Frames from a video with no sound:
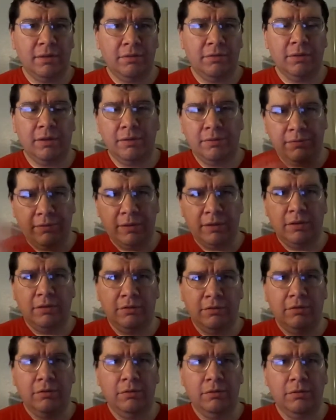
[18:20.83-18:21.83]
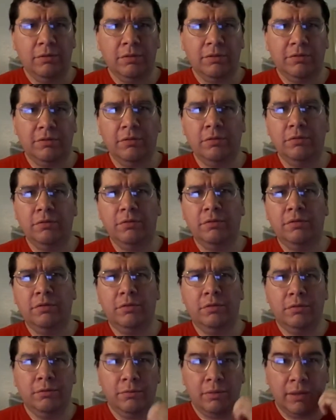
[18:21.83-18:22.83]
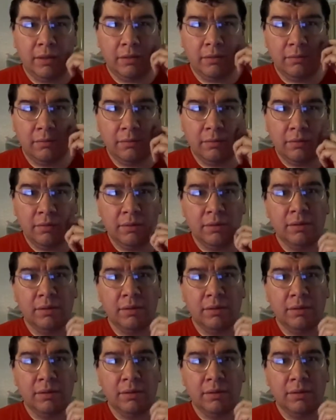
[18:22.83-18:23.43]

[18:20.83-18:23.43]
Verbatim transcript: and trying to find the two soldiers going around,